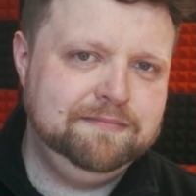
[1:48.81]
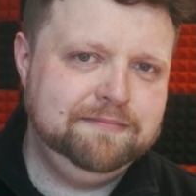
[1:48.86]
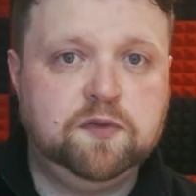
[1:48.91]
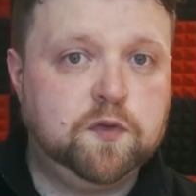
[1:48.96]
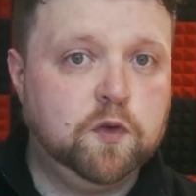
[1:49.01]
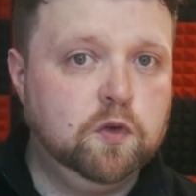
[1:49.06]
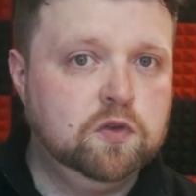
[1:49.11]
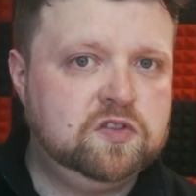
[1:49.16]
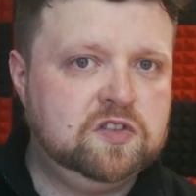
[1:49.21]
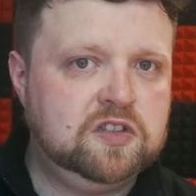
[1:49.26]

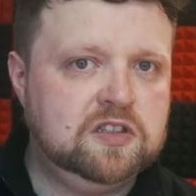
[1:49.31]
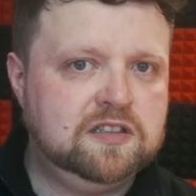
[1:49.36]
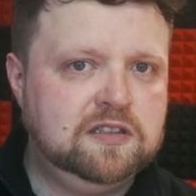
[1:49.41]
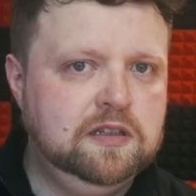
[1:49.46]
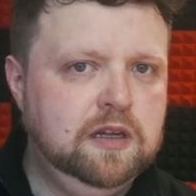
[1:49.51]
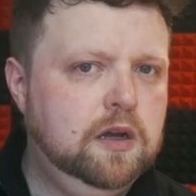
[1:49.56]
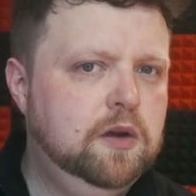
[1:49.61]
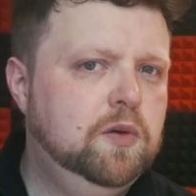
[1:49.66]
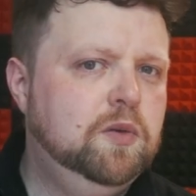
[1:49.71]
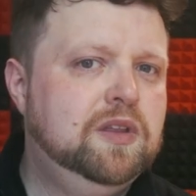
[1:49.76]
Fraudsters
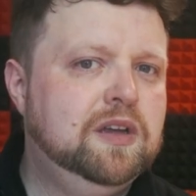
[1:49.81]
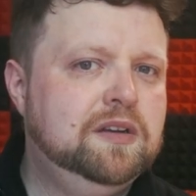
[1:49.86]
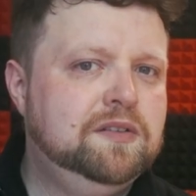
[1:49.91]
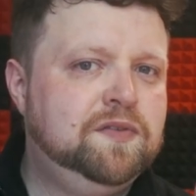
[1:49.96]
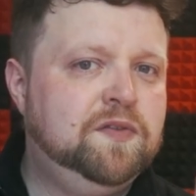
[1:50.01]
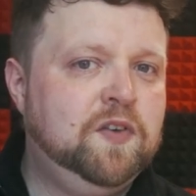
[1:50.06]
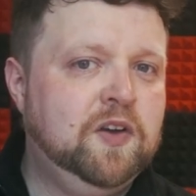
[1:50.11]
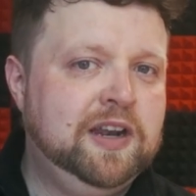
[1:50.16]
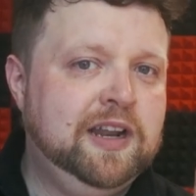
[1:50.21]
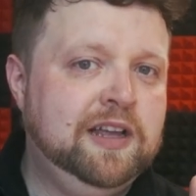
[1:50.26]
know
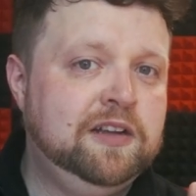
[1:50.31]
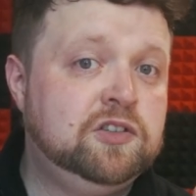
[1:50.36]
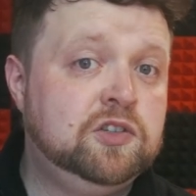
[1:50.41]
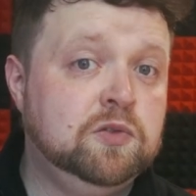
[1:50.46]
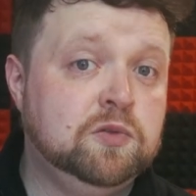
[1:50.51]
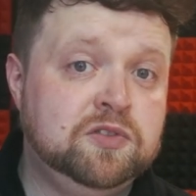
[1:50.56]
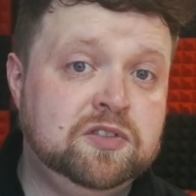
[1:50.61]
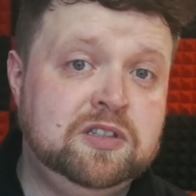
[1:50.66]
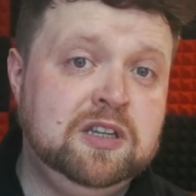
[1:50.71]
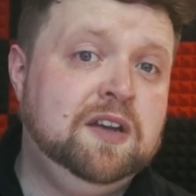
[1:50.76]
that
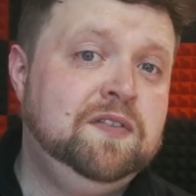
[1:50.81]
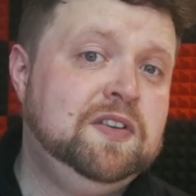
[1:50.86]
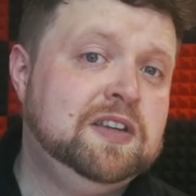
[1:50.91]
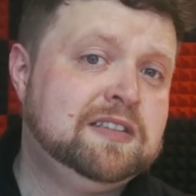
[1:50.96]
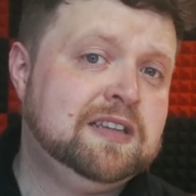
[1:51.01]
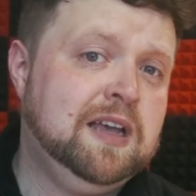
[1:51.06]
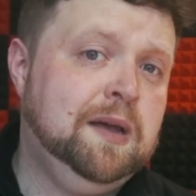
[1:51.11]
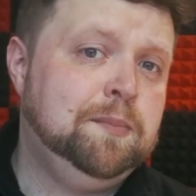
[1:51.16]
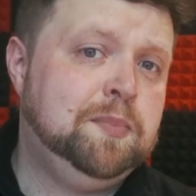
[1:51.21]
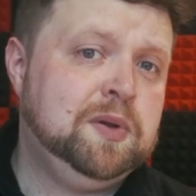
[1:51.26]
financial
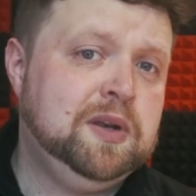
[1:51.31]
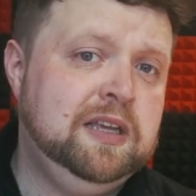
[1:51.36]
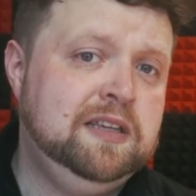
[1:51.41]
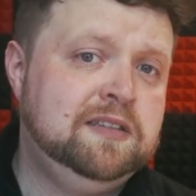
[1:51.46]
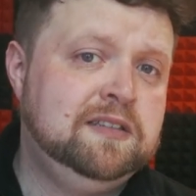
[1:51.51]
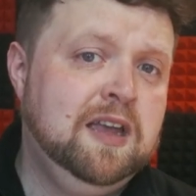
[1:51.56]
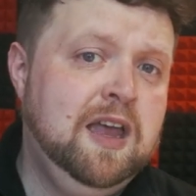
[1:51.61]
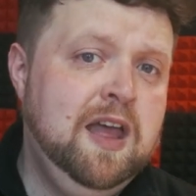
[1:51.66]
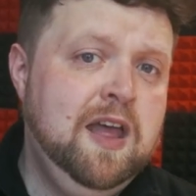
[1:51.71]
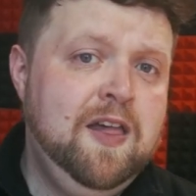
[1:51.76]
service
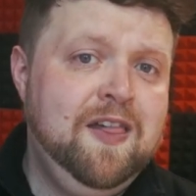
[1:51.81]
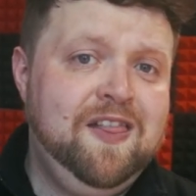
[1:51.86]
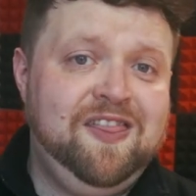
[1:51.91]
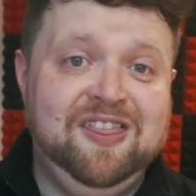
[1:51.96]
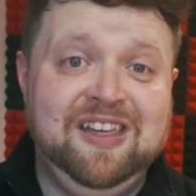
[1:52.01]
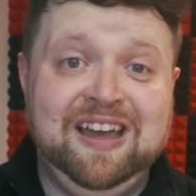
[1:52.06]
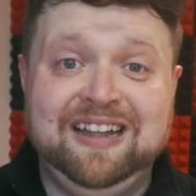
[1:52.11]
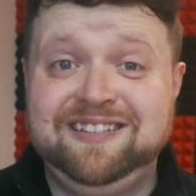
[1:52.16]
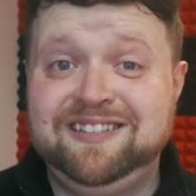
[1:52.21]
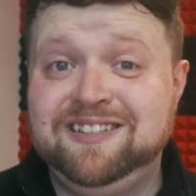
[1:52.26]
companies
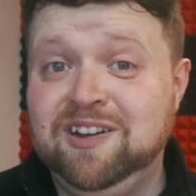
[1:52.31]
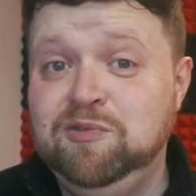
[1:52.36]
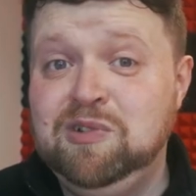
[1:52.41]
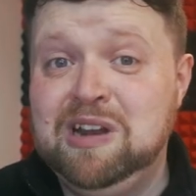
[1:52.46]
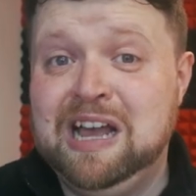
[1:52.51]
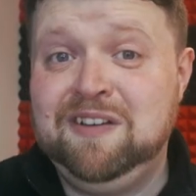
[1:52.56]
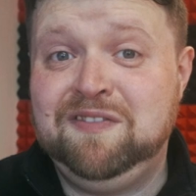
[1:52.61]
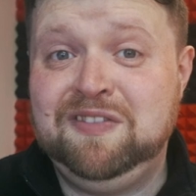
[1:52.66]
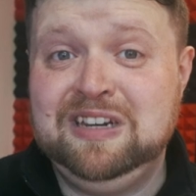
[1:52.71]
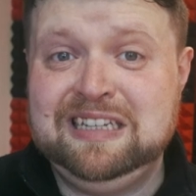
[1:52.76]
that
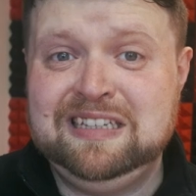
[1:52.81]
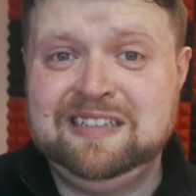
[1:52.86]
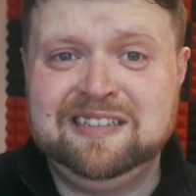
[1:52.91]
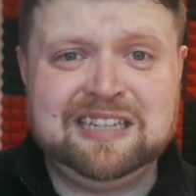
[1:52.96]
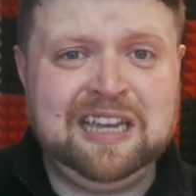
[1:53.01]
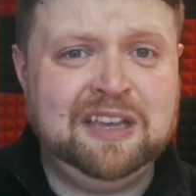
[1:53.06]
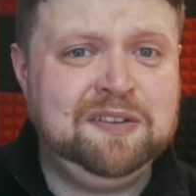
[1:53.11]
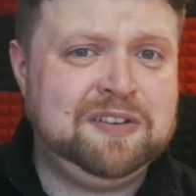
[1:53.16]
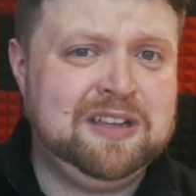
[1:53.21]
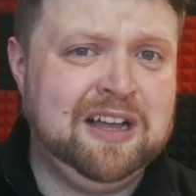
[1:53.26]
don't have any
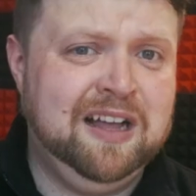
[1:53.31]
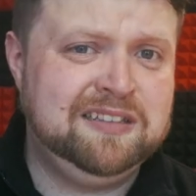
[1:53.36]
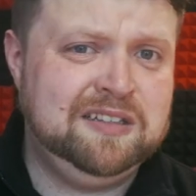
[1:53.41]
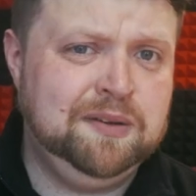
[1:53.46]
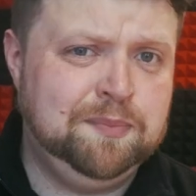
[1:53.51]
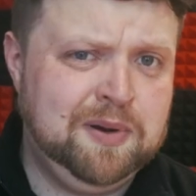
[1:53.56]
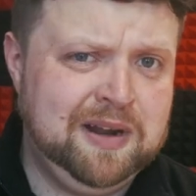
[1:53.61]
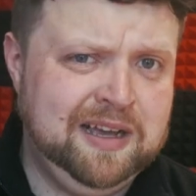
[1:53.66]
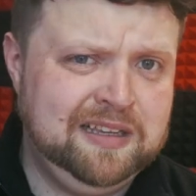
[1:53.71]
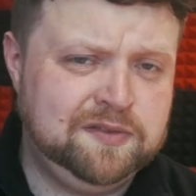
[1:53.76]
safeguards
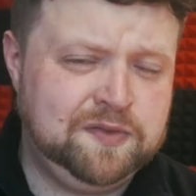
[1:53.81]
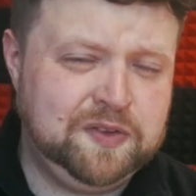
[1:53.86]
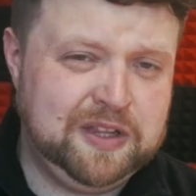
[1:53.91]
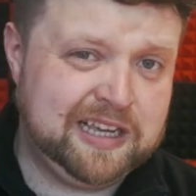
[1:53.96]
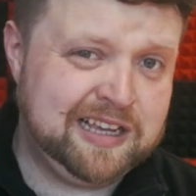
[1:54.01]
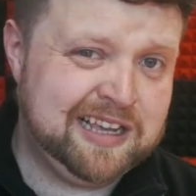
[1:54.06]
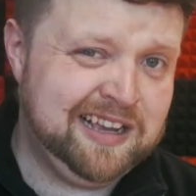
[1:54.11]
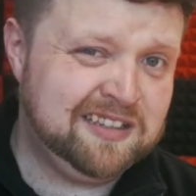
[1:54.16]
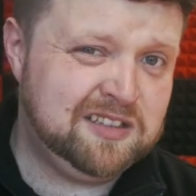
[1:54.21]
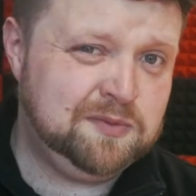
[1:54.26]
in place for
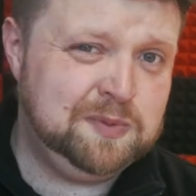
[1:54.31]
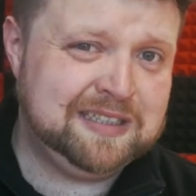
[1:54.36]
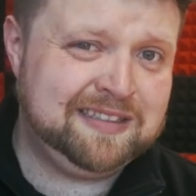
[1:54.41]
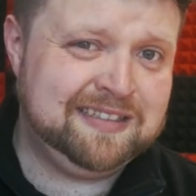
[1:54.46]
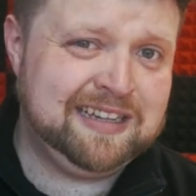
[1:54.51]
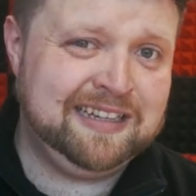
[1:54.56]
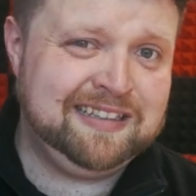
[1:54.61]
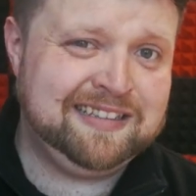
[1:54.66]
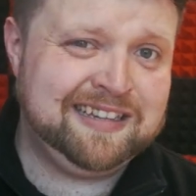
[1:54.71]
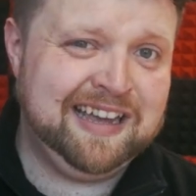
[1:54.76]
their customers'
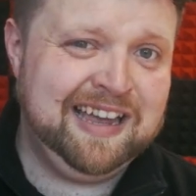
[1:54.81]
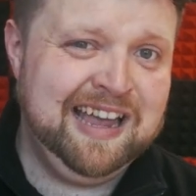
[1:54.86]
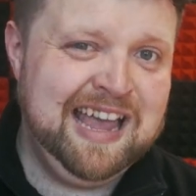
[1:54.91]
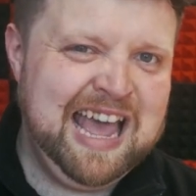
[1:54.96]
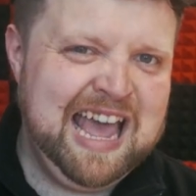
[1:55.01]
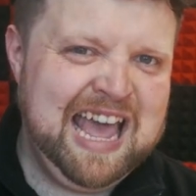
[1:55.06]
data